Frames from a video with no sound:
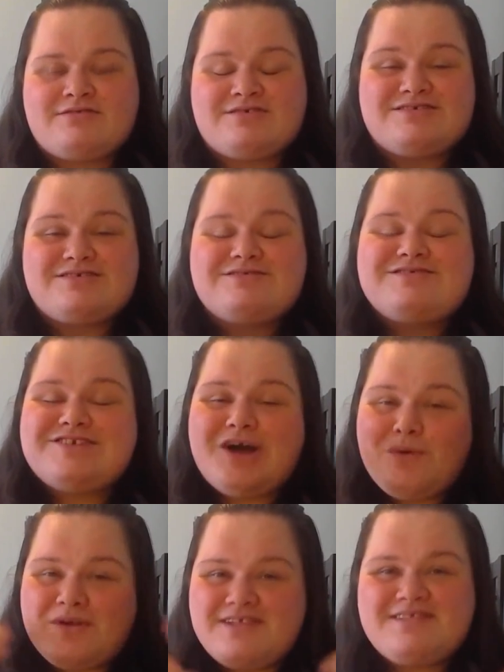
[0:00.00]

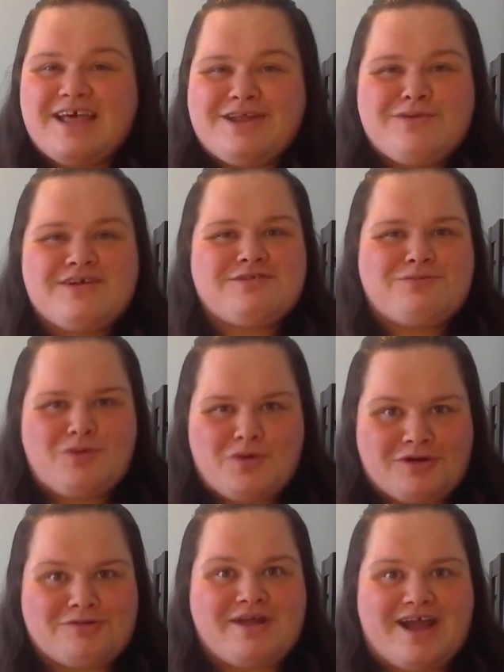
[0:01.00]
notice that it was a
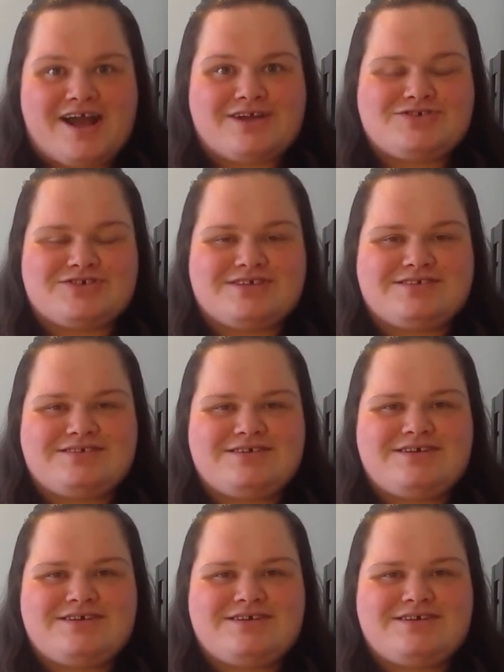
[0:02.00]
poor reaction,